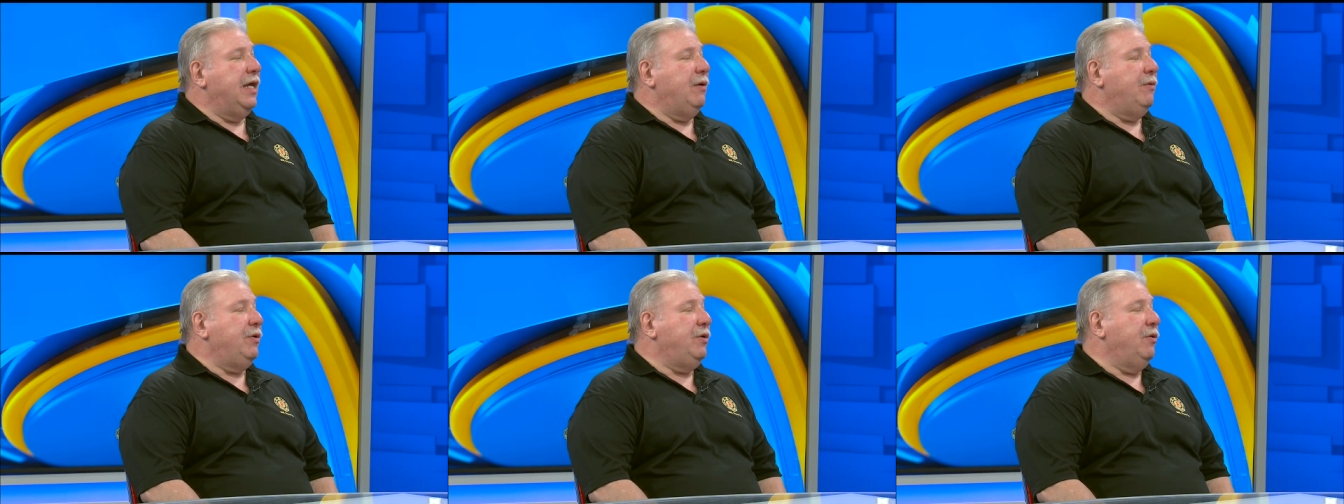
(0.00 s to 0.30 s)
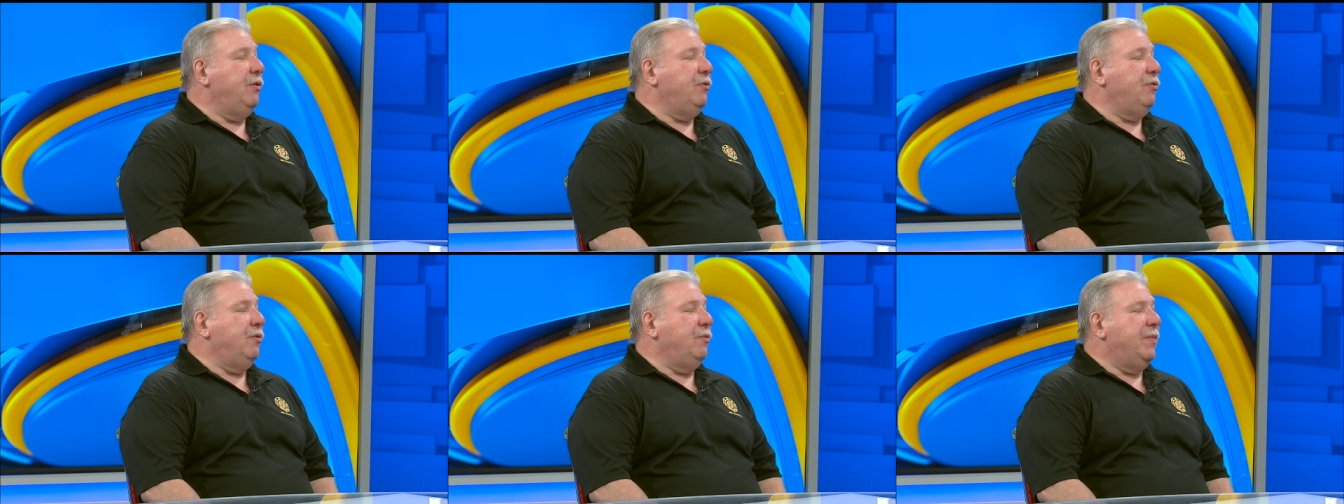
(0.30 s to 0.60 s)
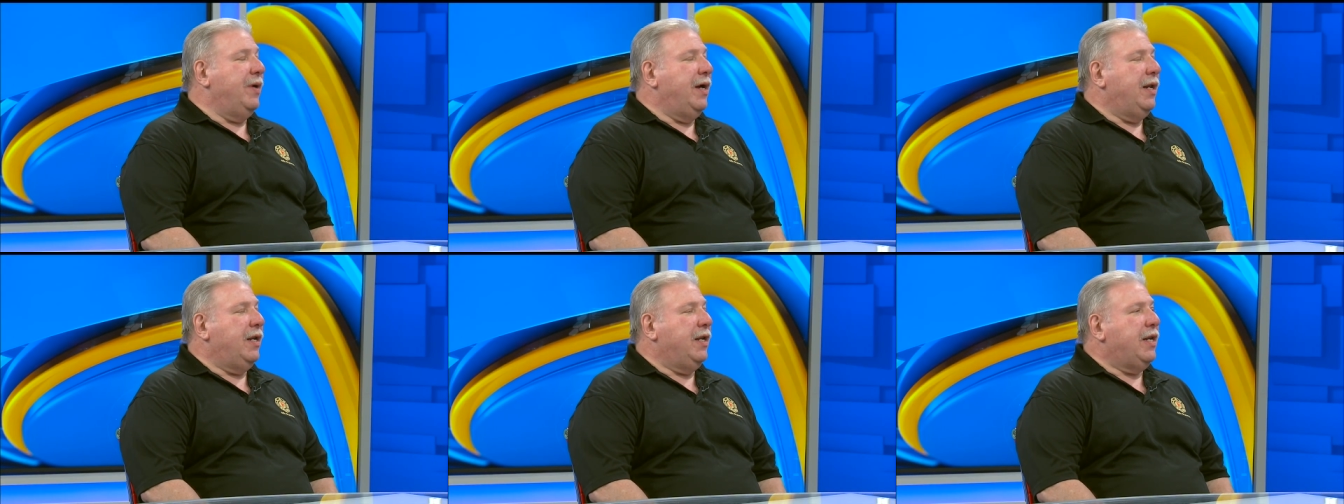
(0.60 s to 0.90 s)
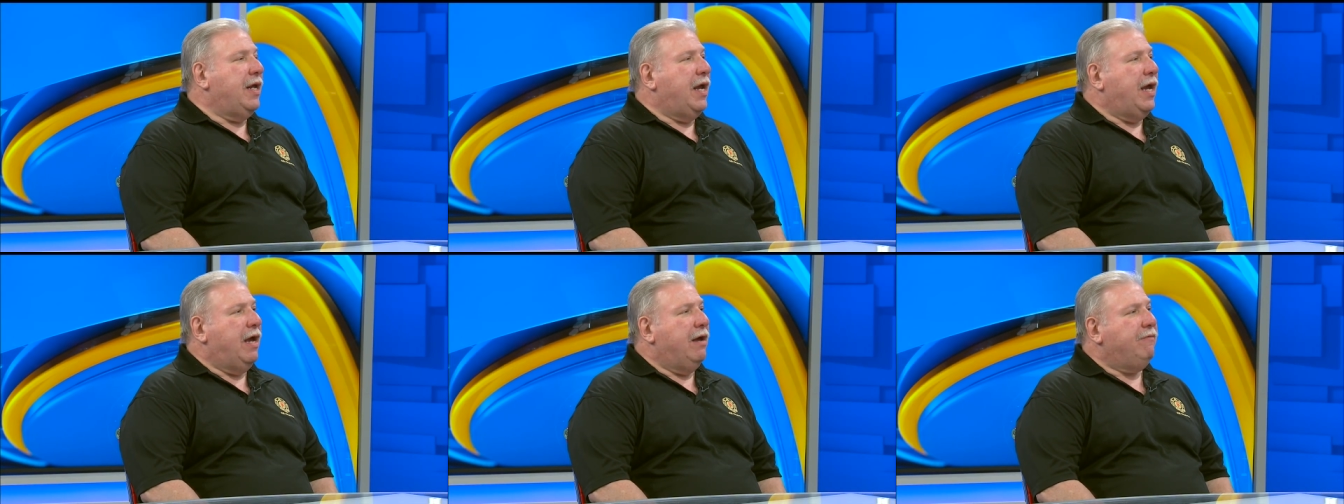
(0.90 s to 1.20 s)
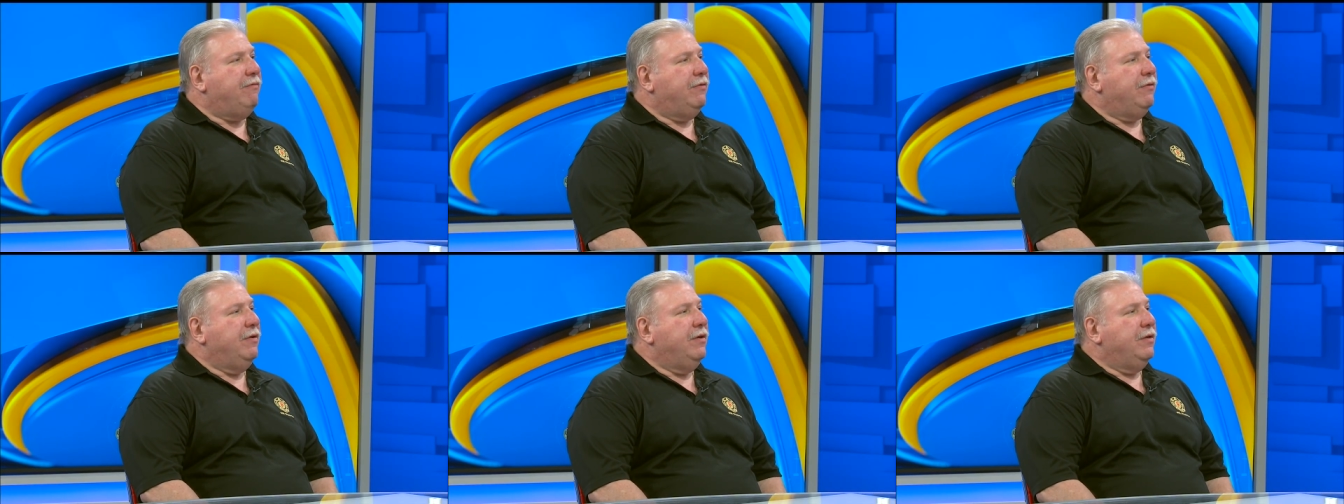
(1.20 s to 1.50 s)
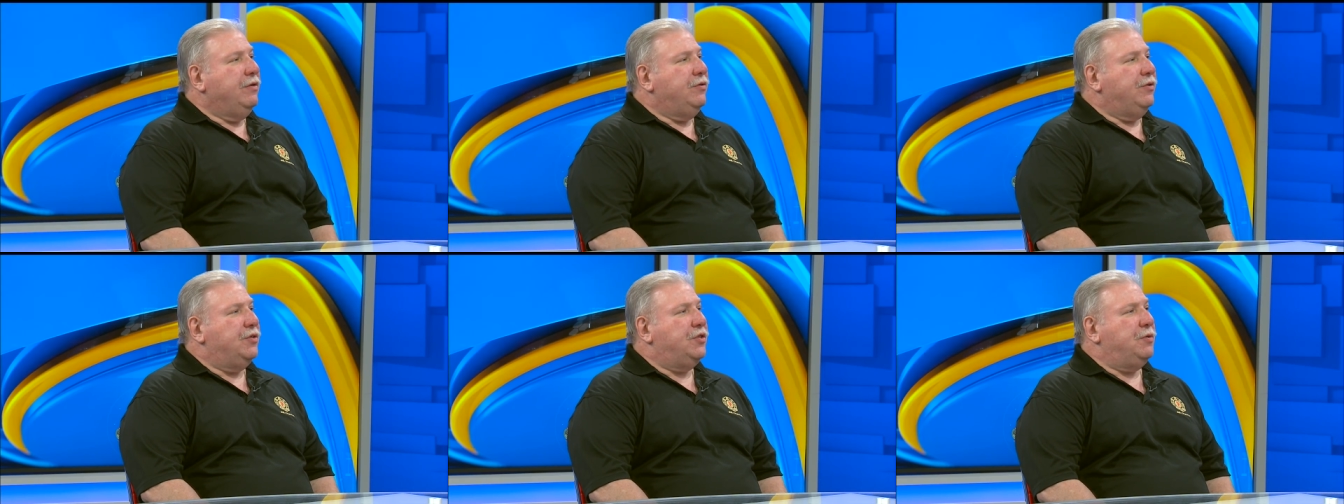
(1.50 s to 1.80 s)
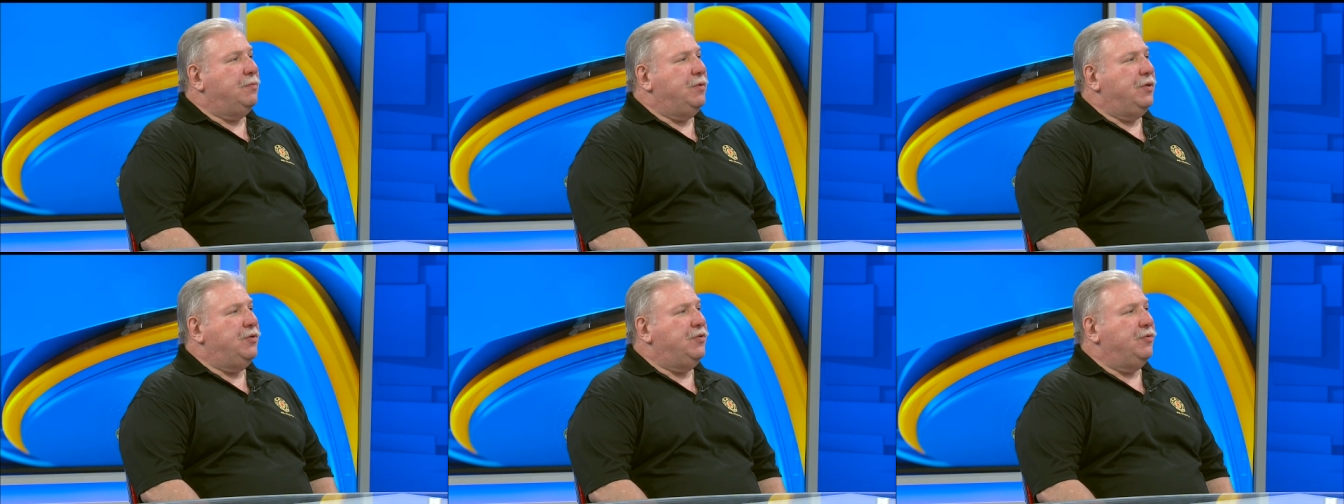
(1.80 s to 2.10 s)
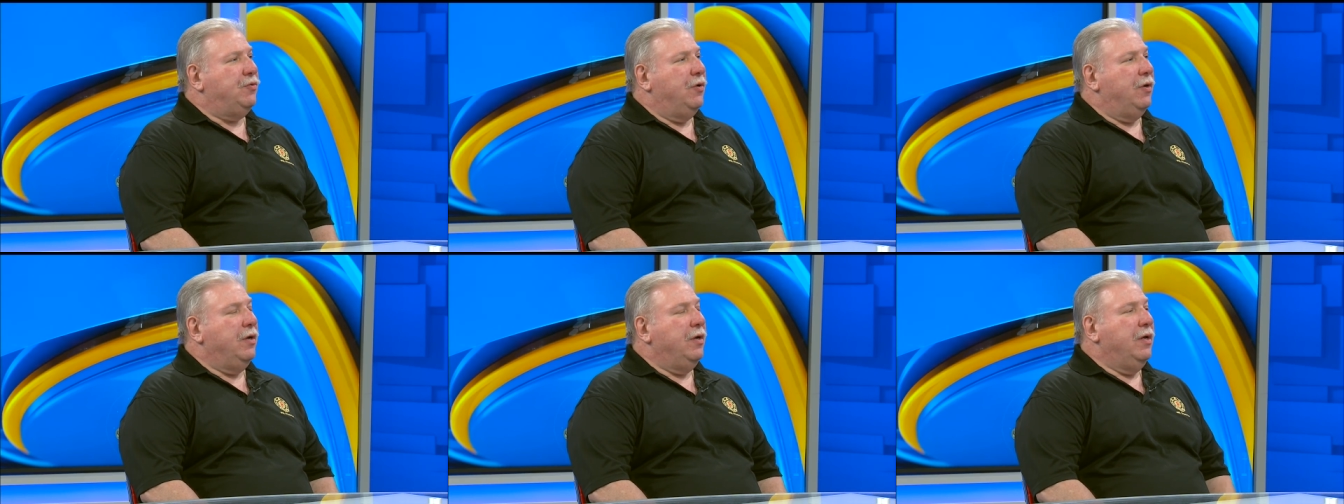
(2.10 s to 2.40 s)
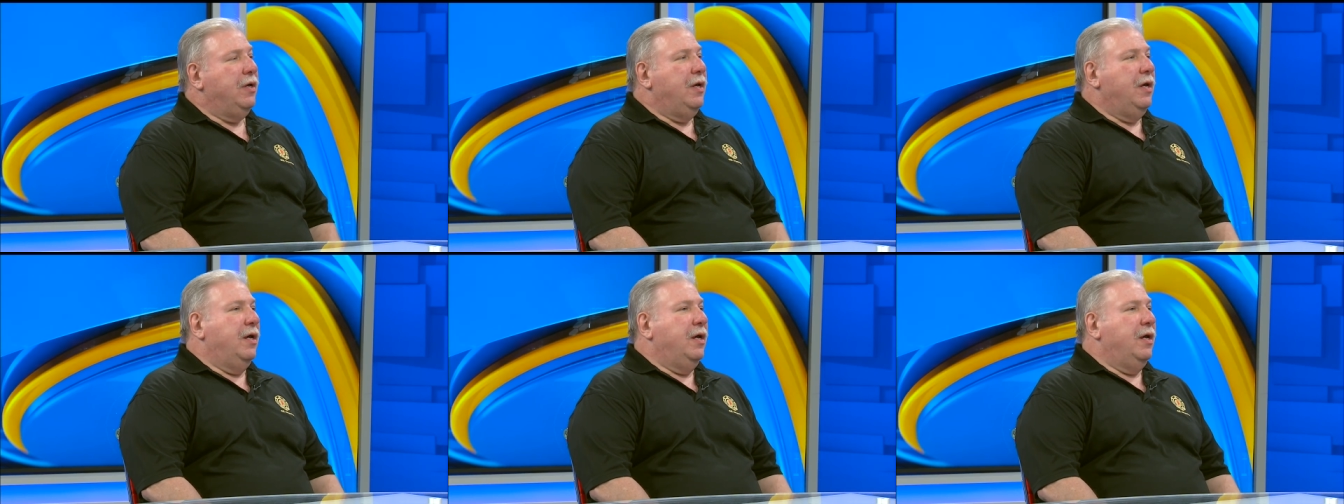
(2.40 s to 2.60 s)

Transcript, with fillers: I would go to a mile and a half just to be sure.